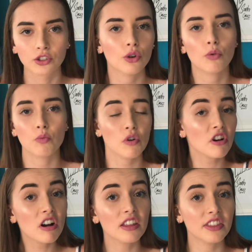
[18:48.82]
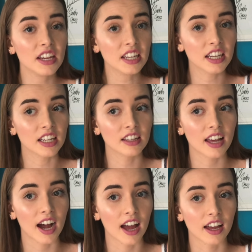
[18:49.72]
So we're all thinking
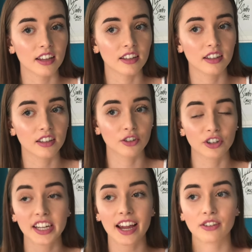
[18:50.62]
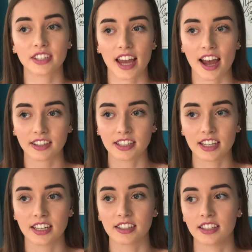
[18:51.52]
that greenhouse
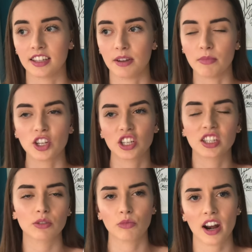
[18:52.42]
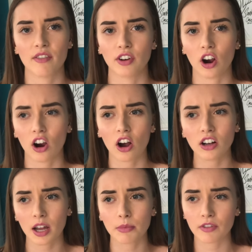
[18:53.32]
gases and the emissions and whatever are all
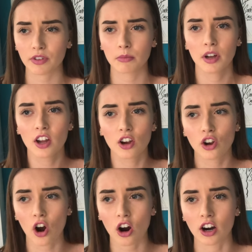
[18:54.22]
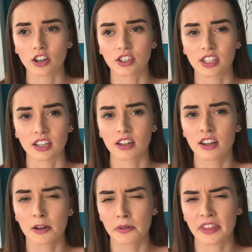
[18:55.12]
coming from cars and
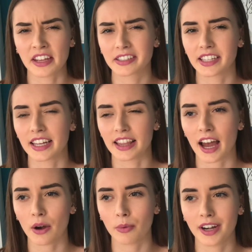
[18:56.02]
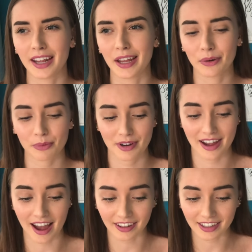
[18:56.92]
things like that, when in
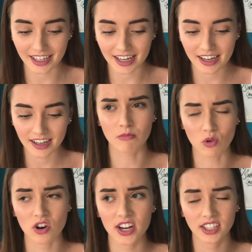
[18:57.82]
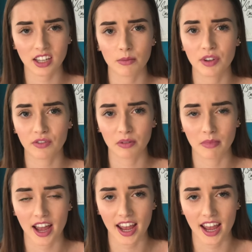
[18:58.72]
reality, more is coming from